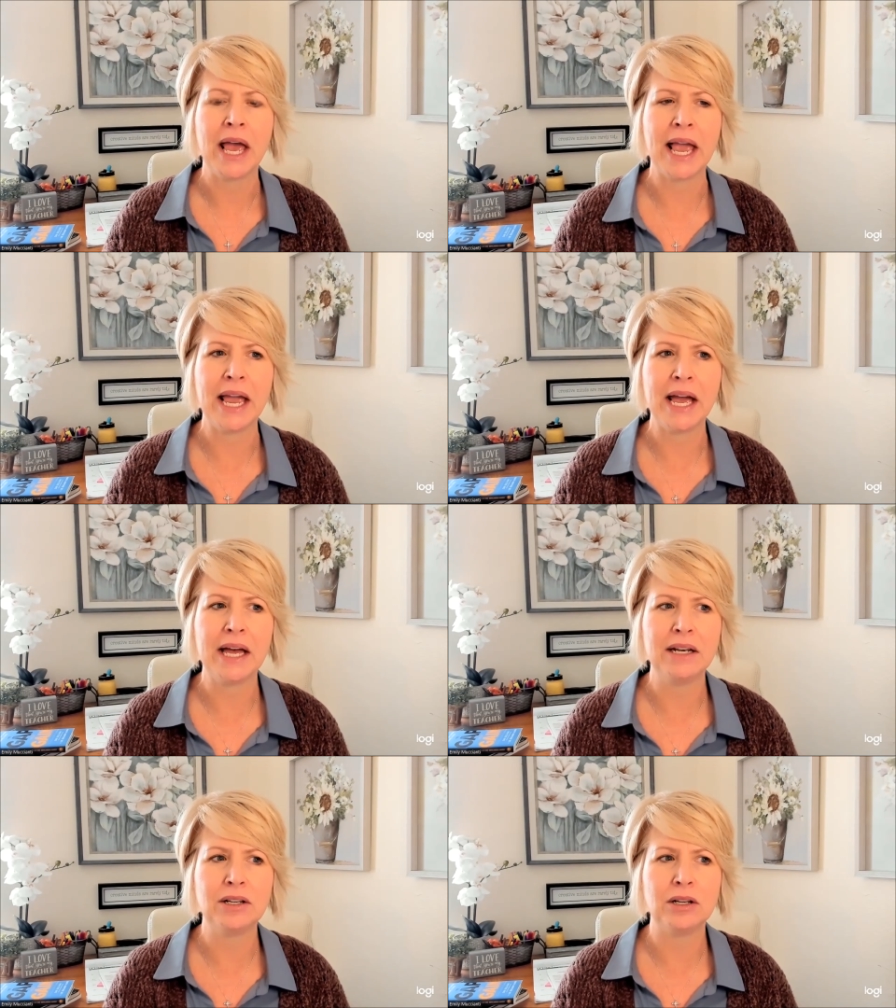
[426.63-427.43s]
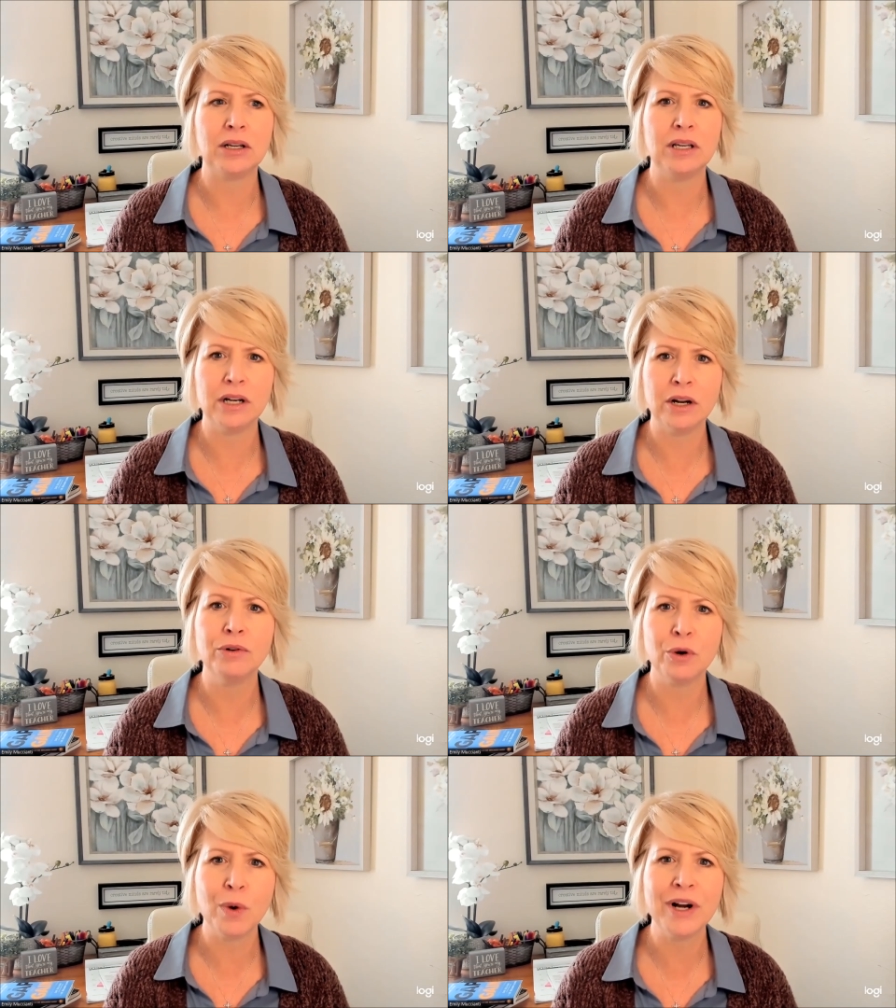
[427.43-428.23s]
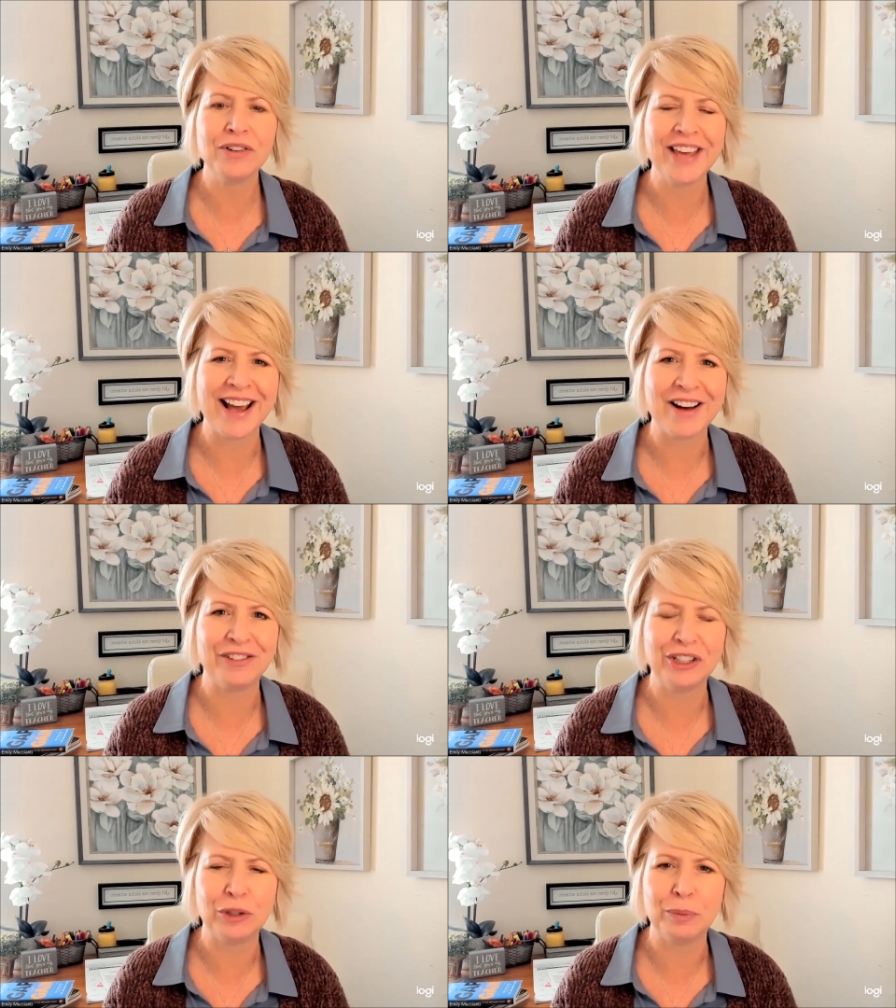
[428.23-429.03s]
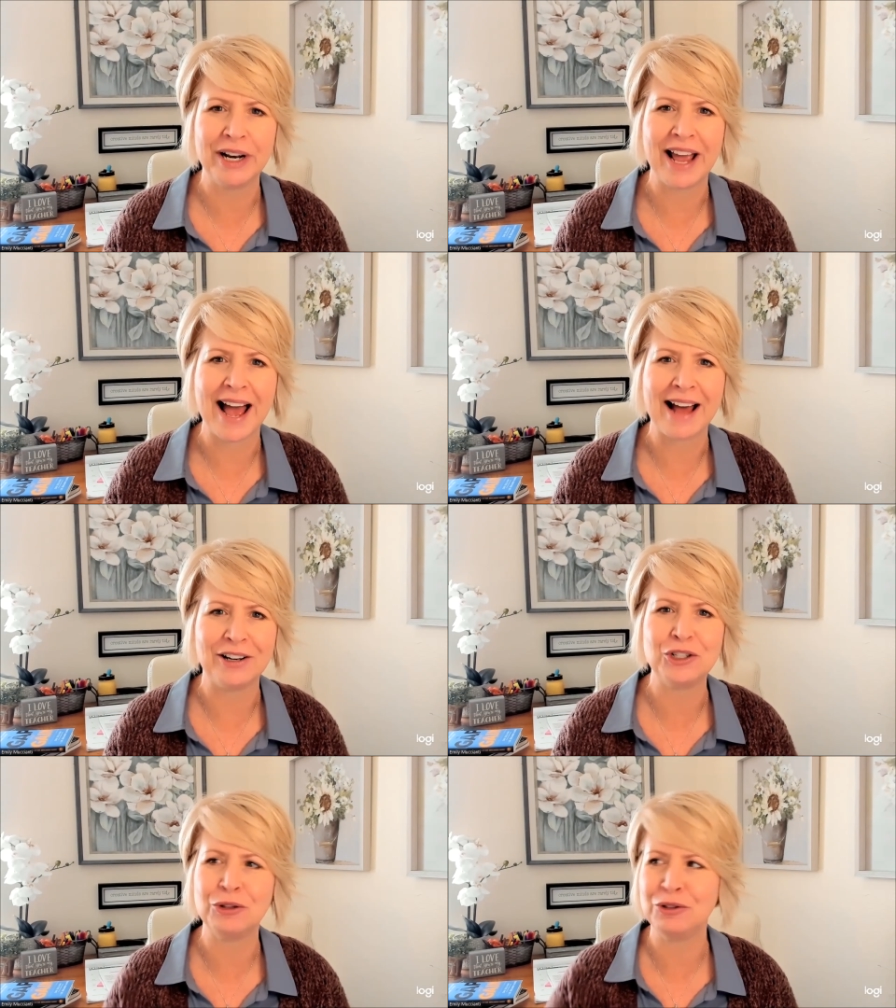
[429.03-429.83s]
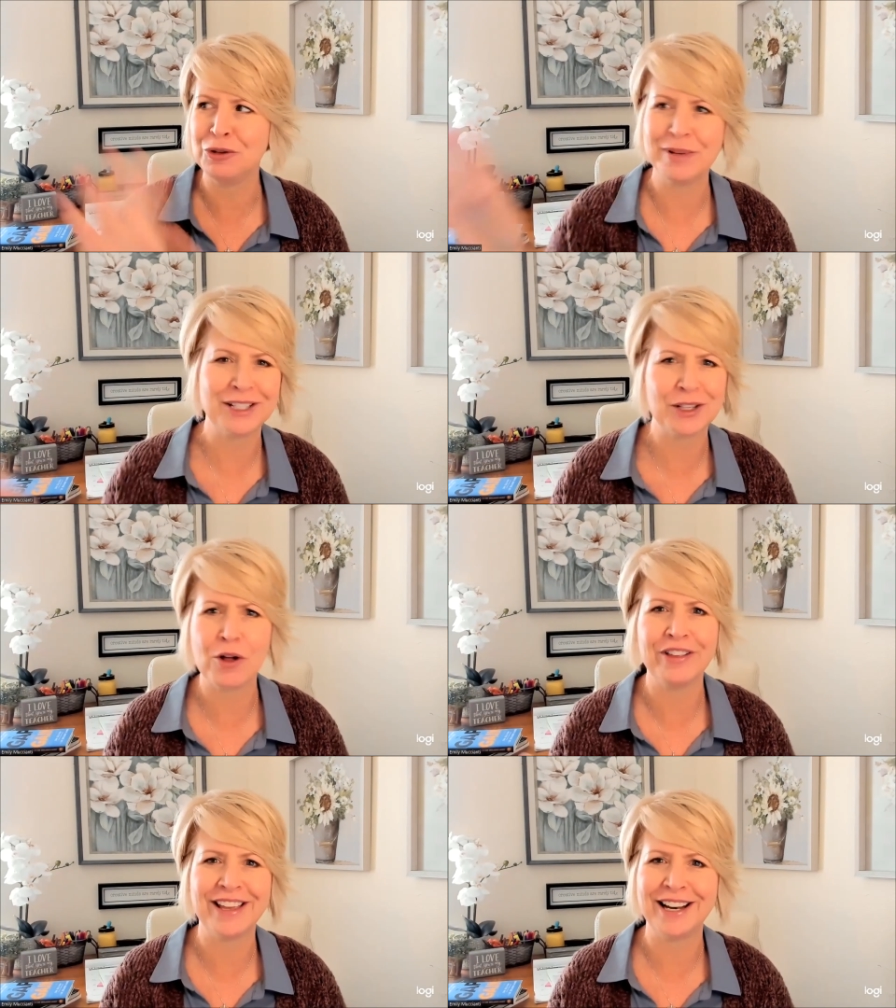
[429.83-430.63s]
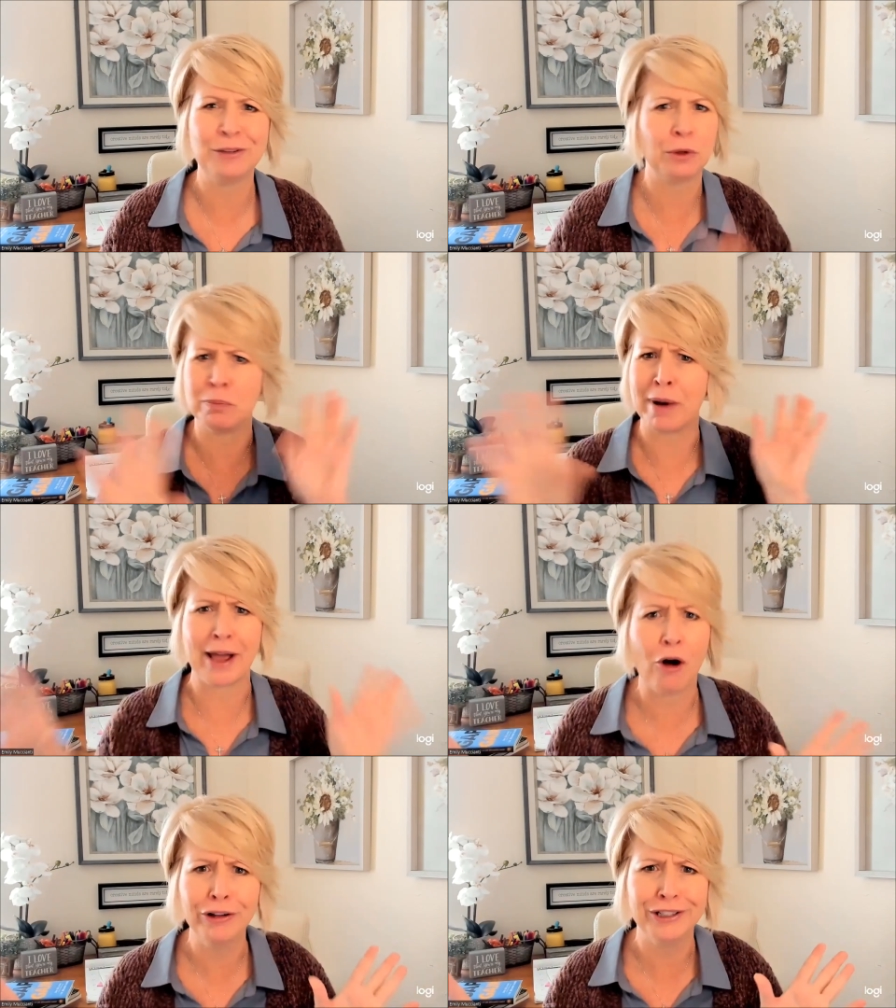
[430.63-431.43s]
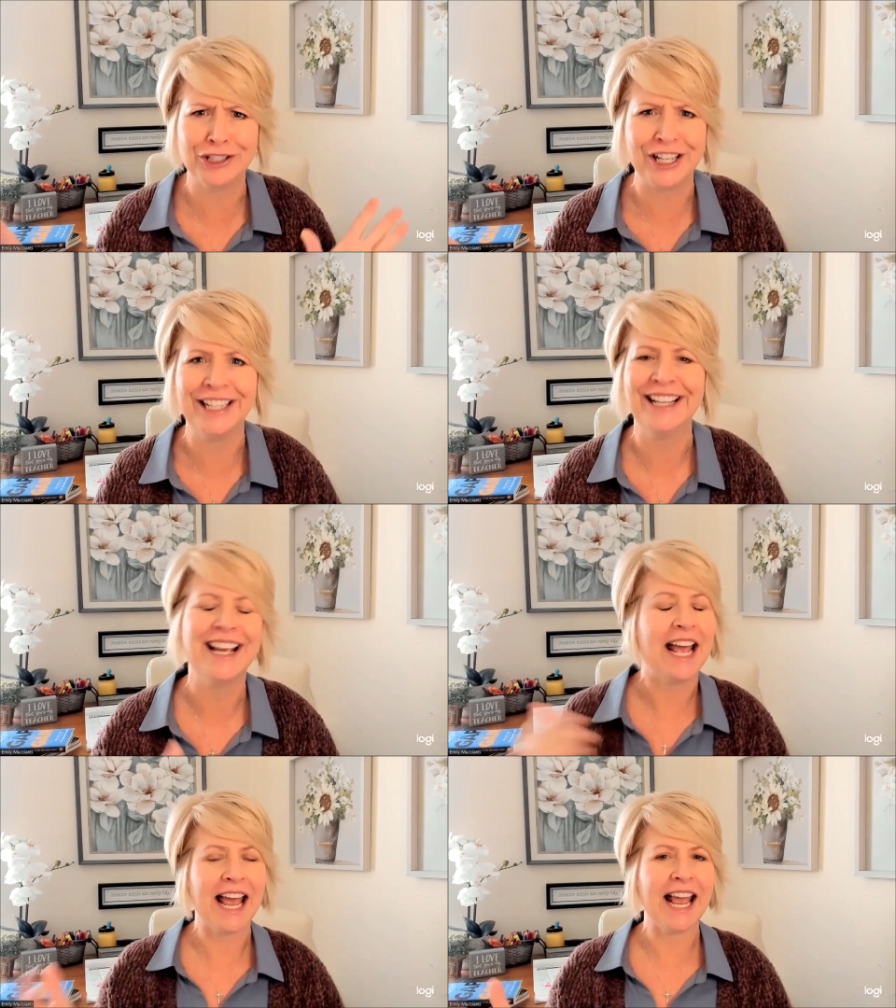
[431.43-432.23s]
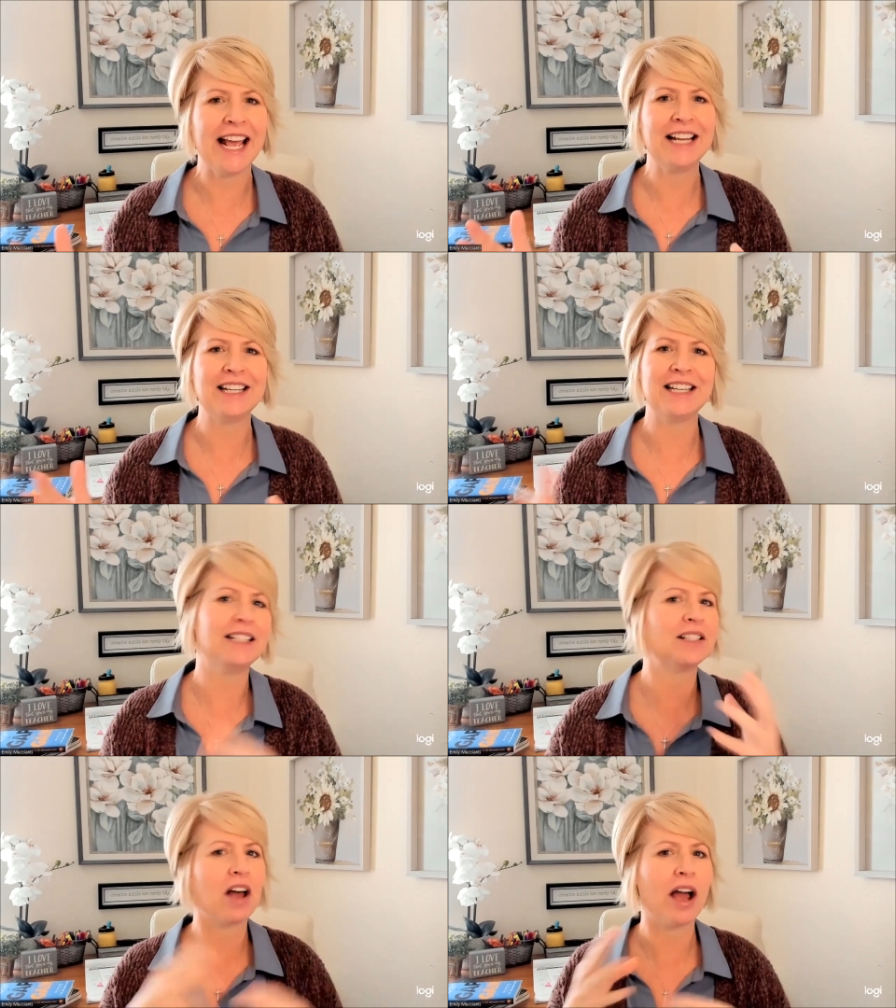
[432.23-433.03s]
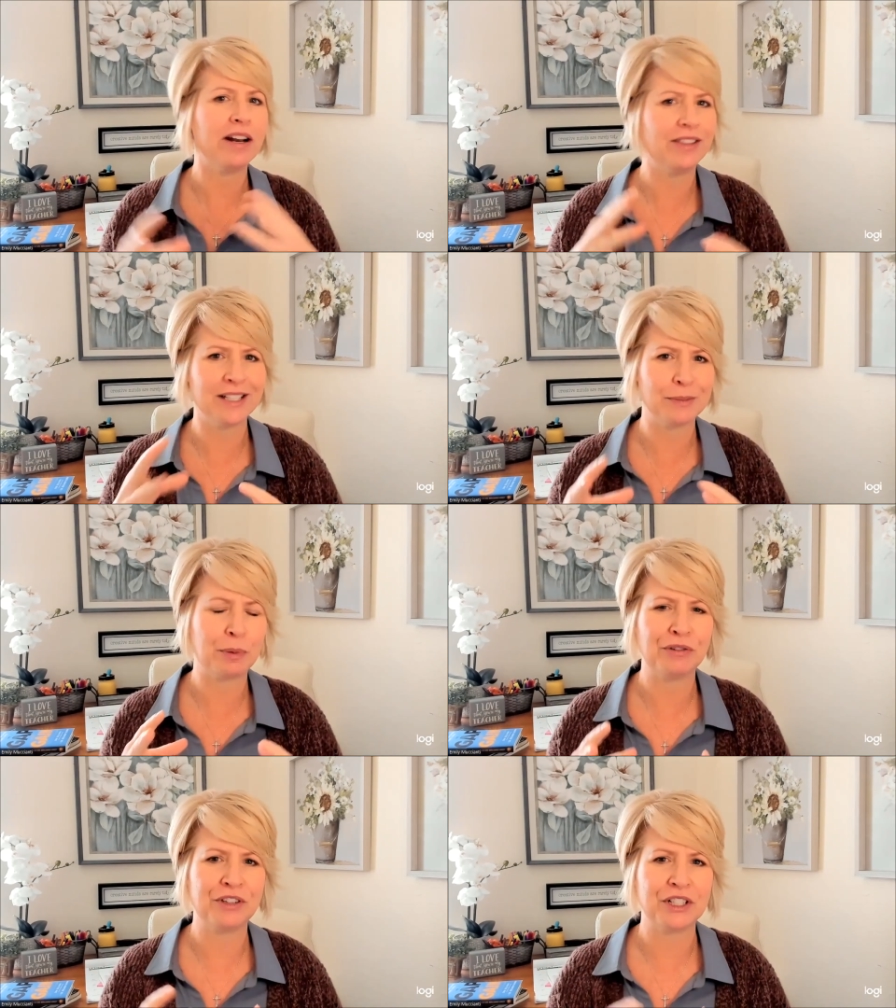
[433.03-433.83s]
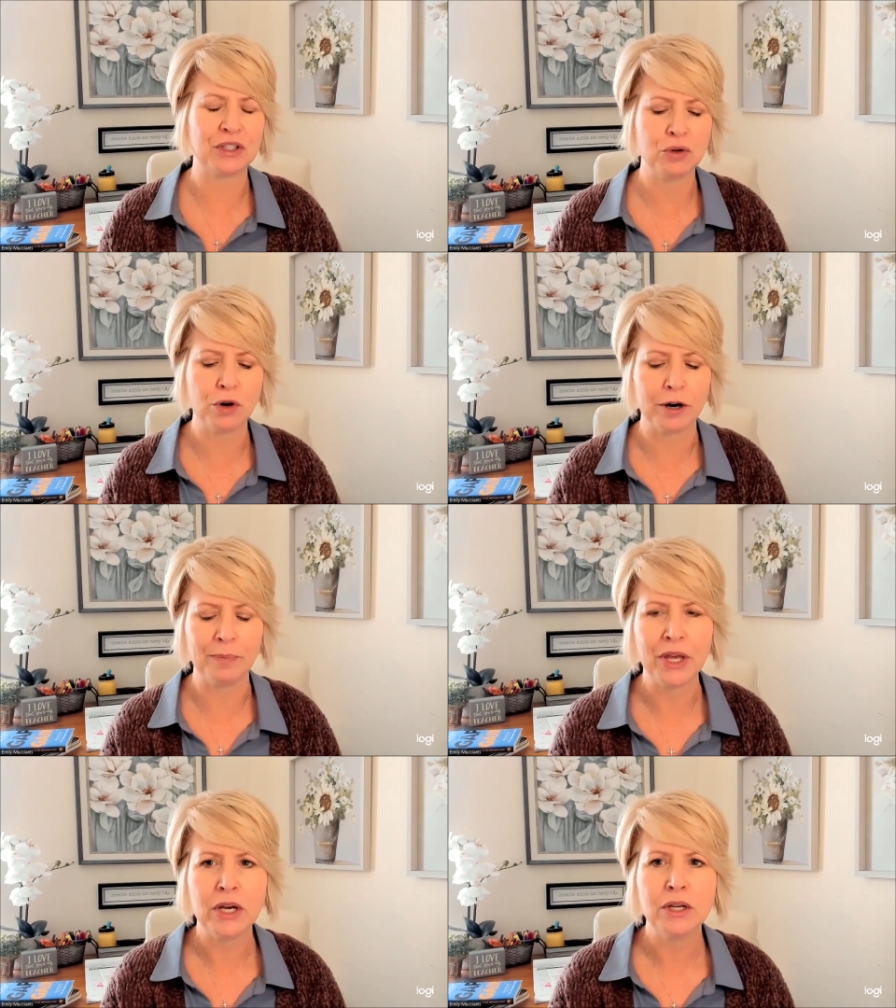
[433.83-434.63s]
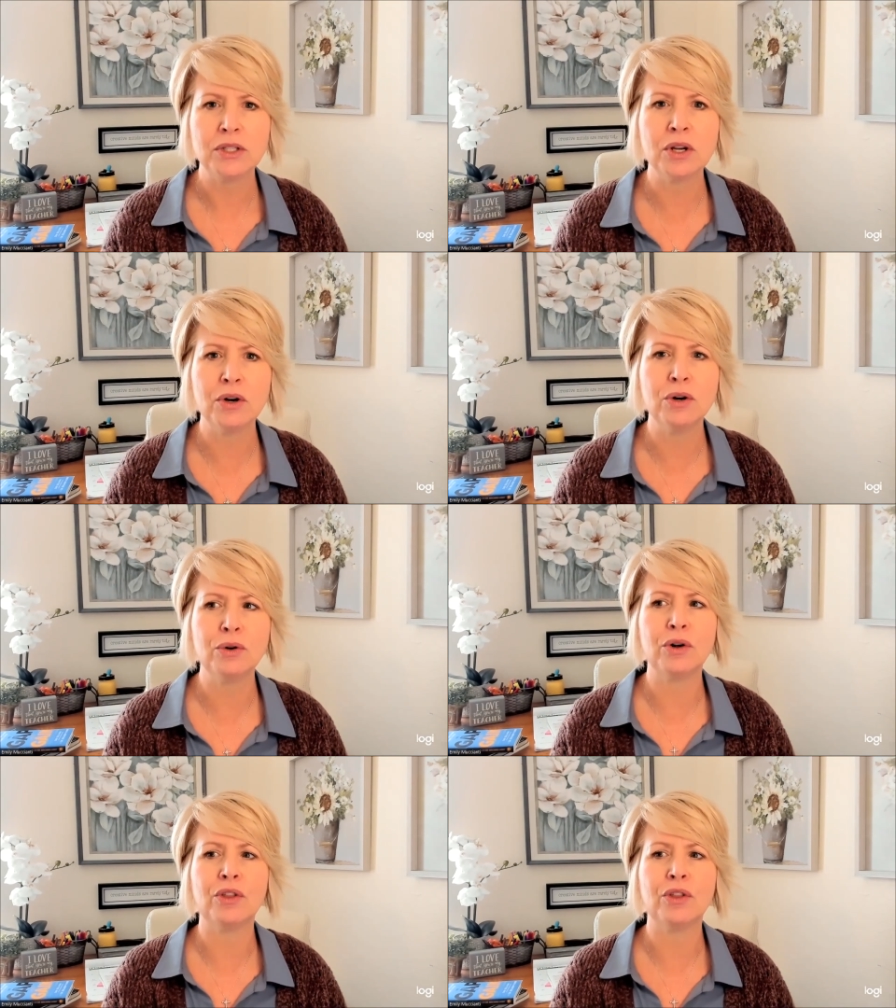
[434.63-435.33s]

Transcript: And you know, no wonder they have a little bit of attitude. And you mix all of that in with biology, and it's kind of this perfect storm. So